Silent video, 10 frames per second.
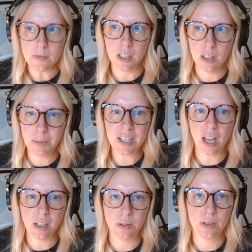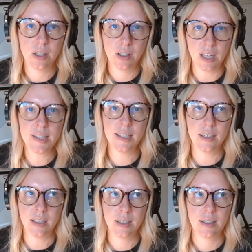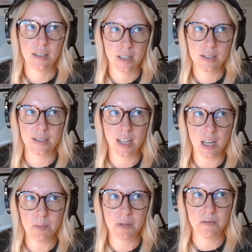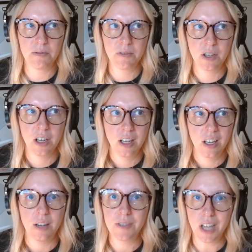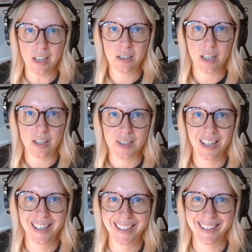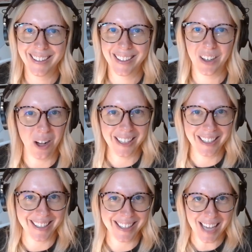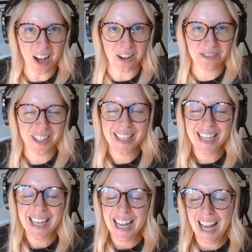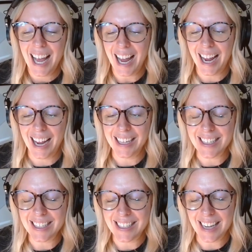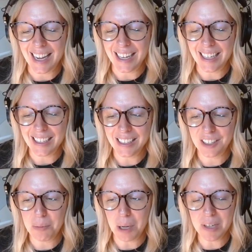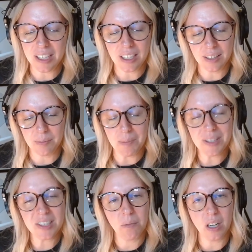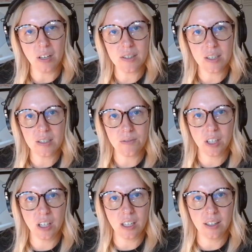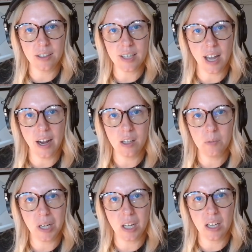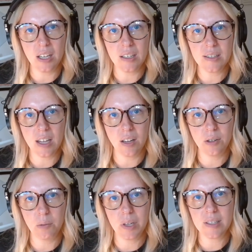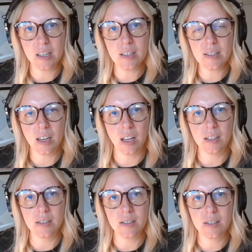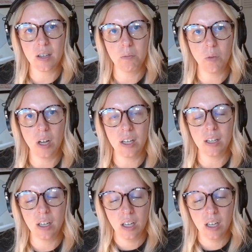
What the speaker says: Let me tell you, that's a type of tiredness all in itself. And, maybe someone else is feeling a little tired because they own a business and someone,